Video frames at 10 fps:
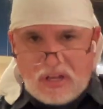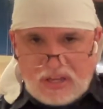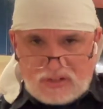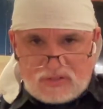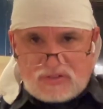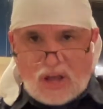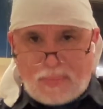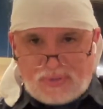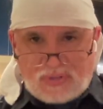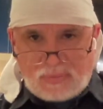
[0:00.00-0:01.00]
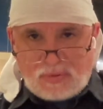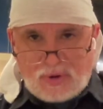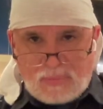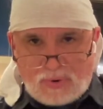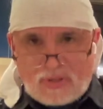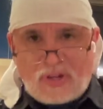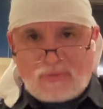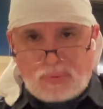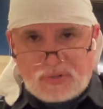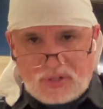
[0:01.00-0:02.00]
It stops in the midway point, and then you
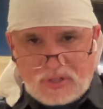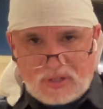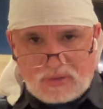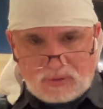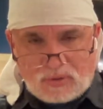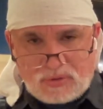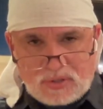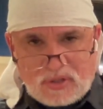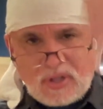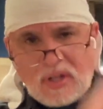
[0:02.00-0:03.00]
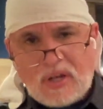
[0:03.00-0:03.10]
have to push it again and close it.